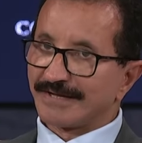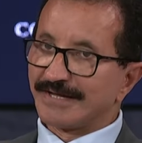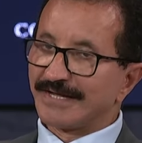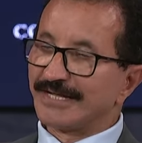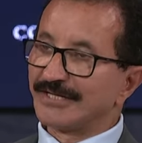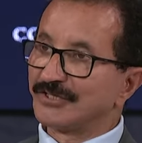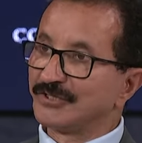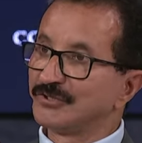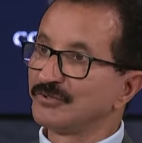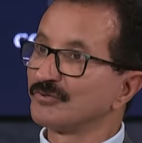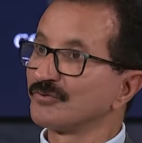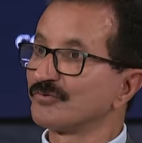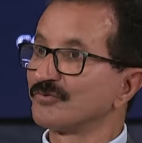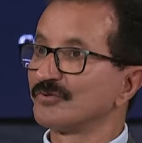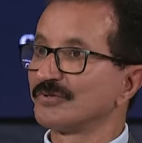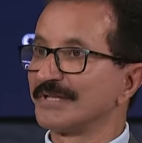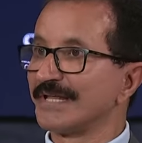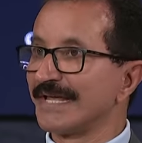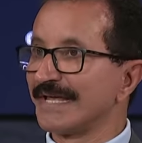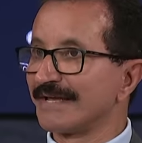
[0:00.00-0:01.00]
It used to
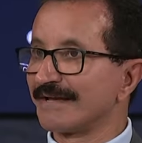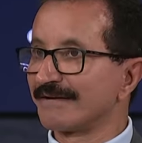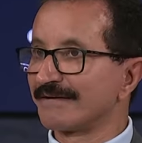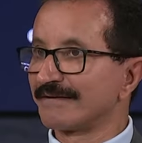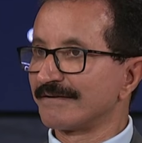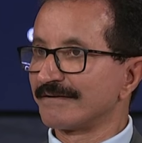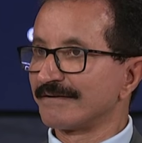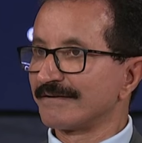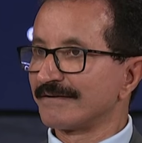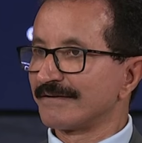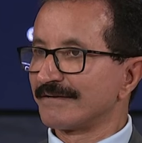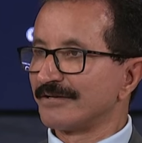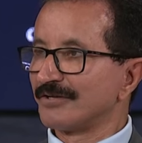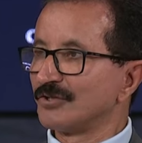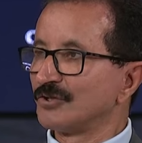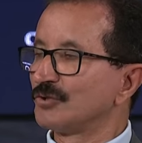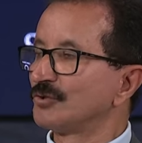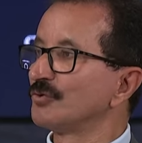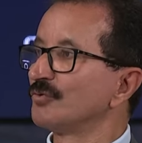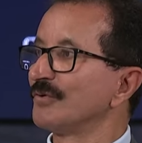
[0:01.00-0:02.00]
take
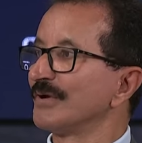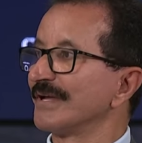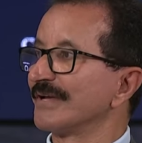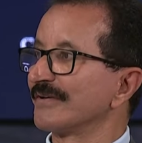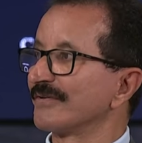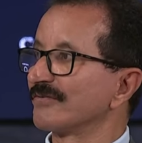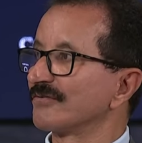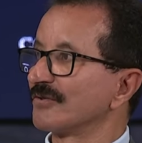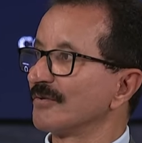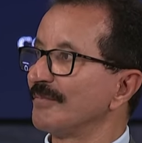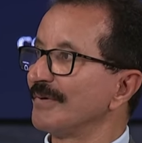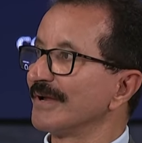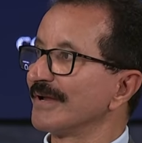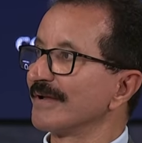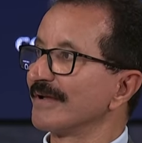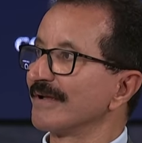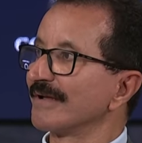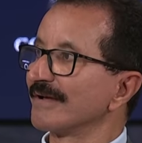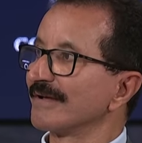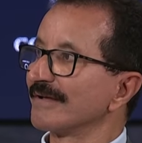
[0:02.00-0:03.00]
2 weeks to
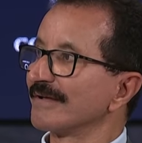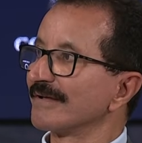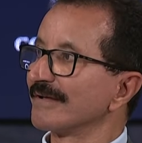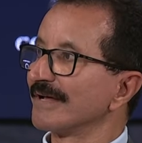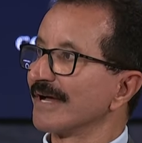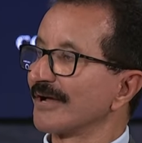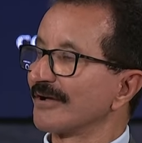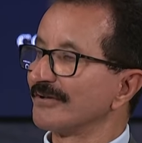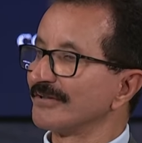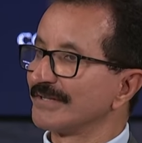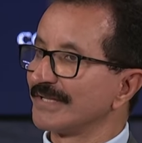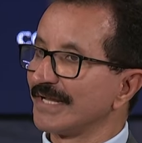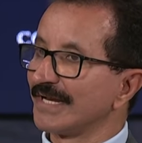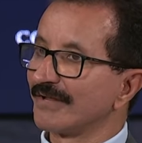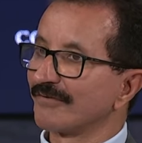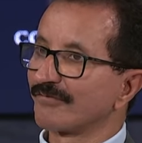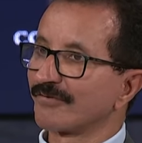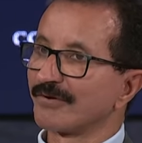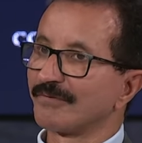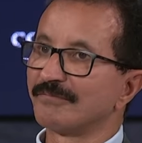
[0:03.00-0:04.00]
bring a
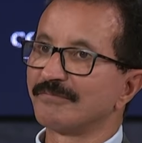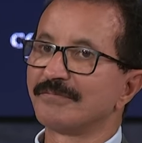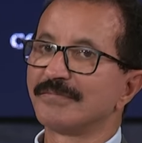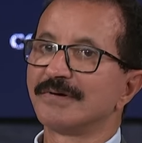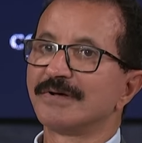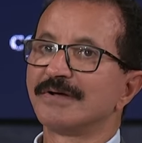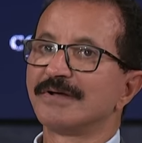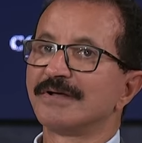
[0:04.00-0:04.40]
container from